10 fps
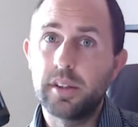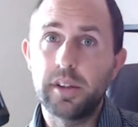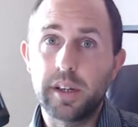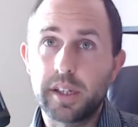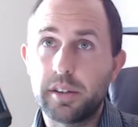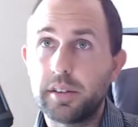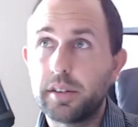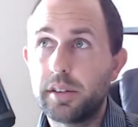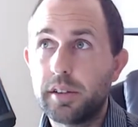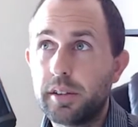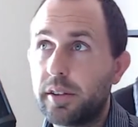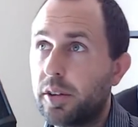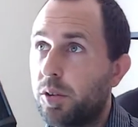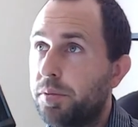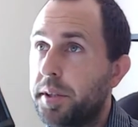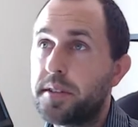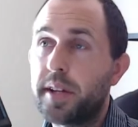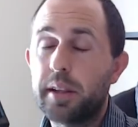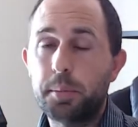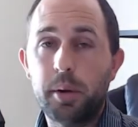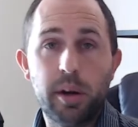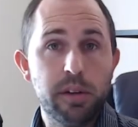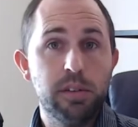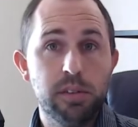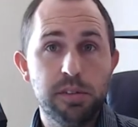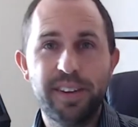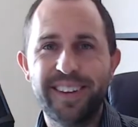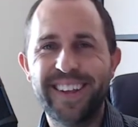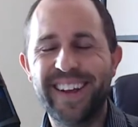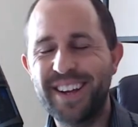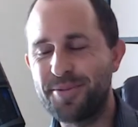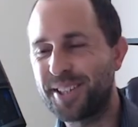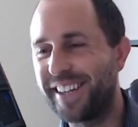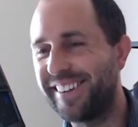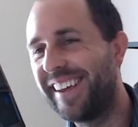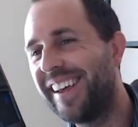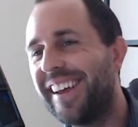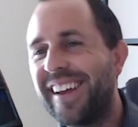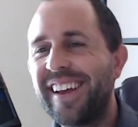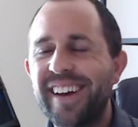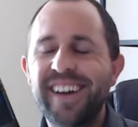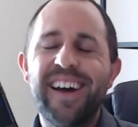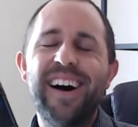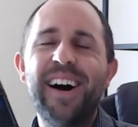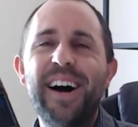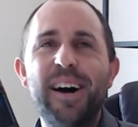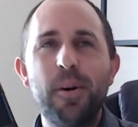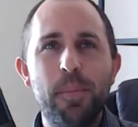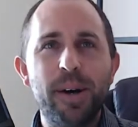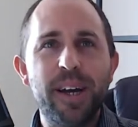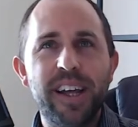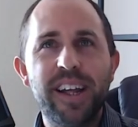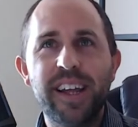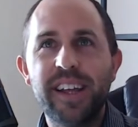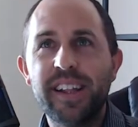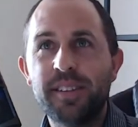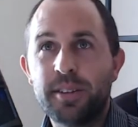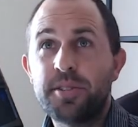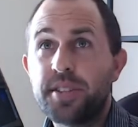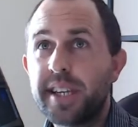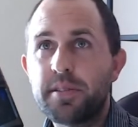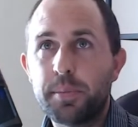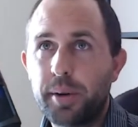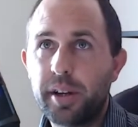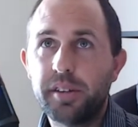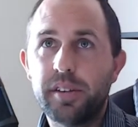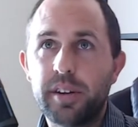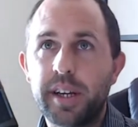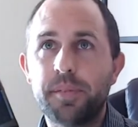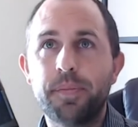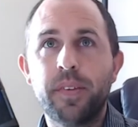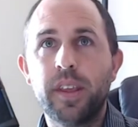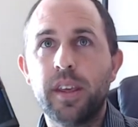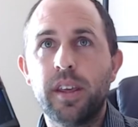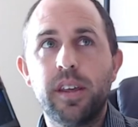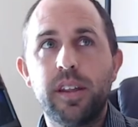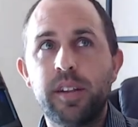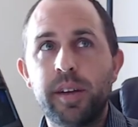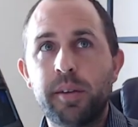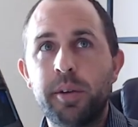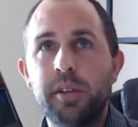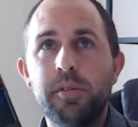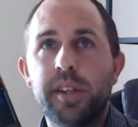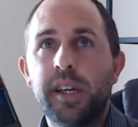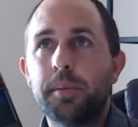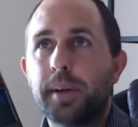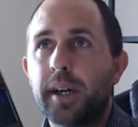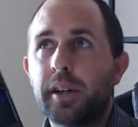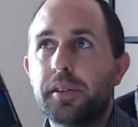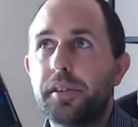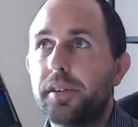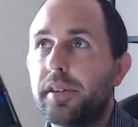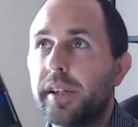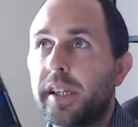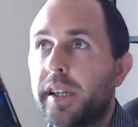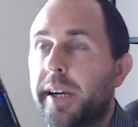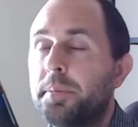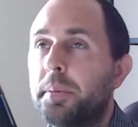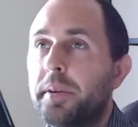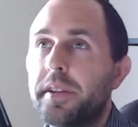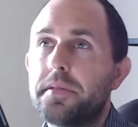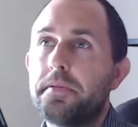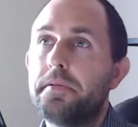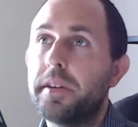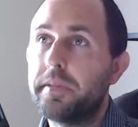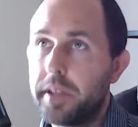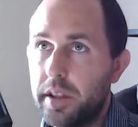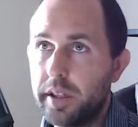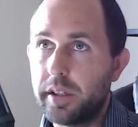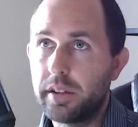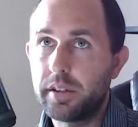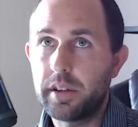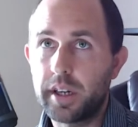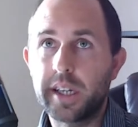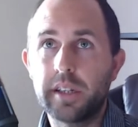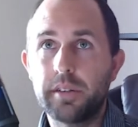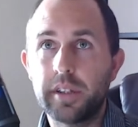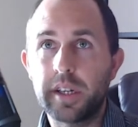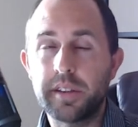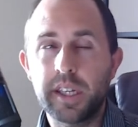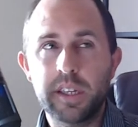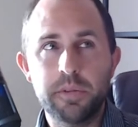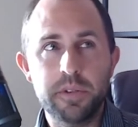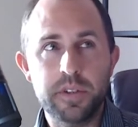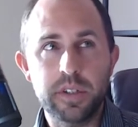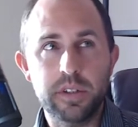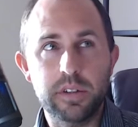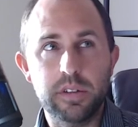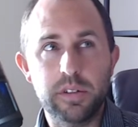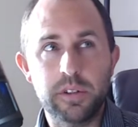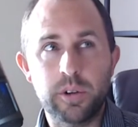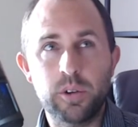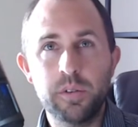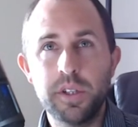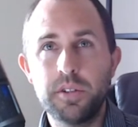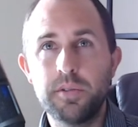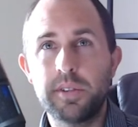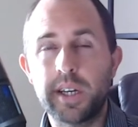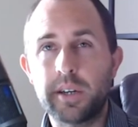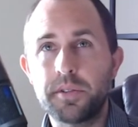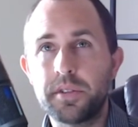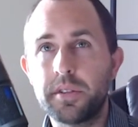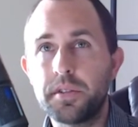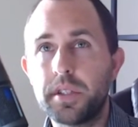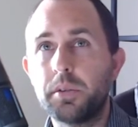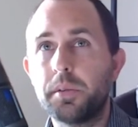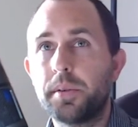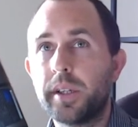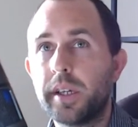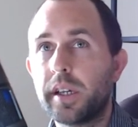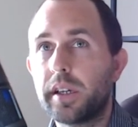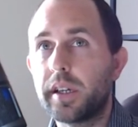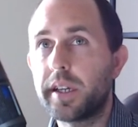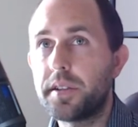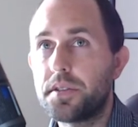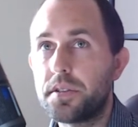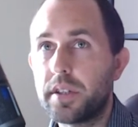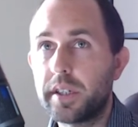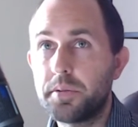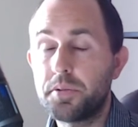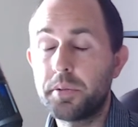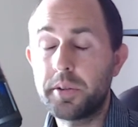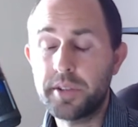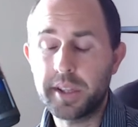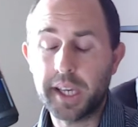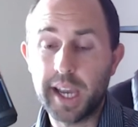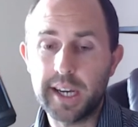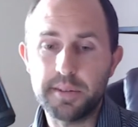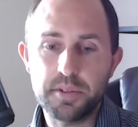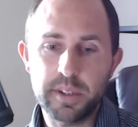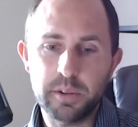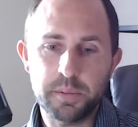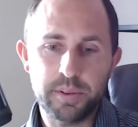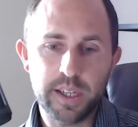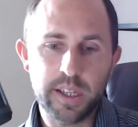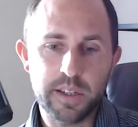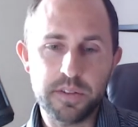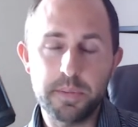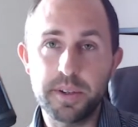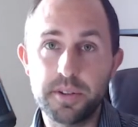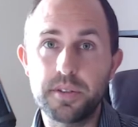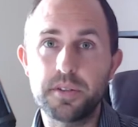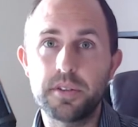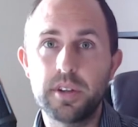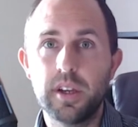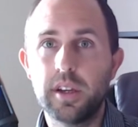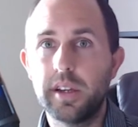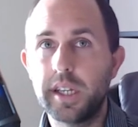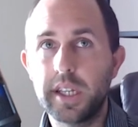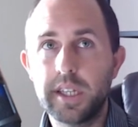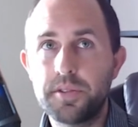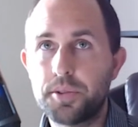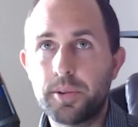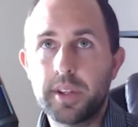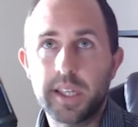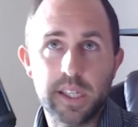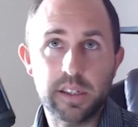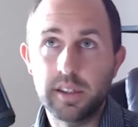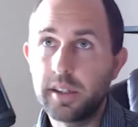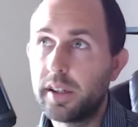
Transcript: all right? Hopefully it's not LeBron. I'm just kidding. But let's say it's LeBron, all right? Like when you think about, and I remember this vividly, all right? I think it was in the early 2000s, they were playing against, it was when he was on the Cavs, they were playing against the Pistons. And he scored like